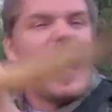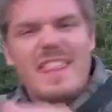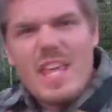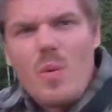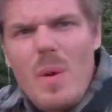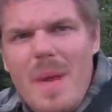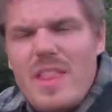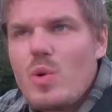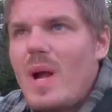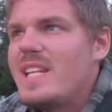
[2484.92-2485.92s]
I think we
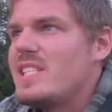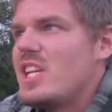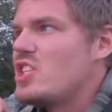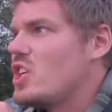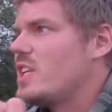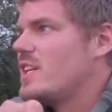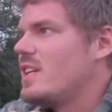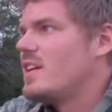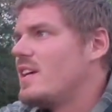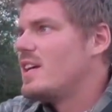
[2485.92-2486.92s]
made the right decision.
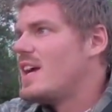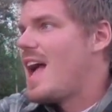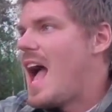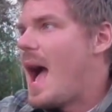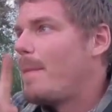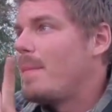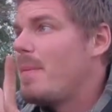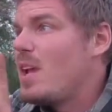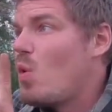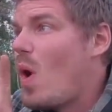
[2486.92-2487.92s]
I'm
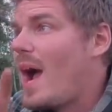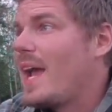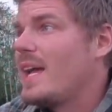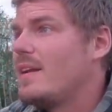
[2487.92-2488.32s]
gonna be quiet.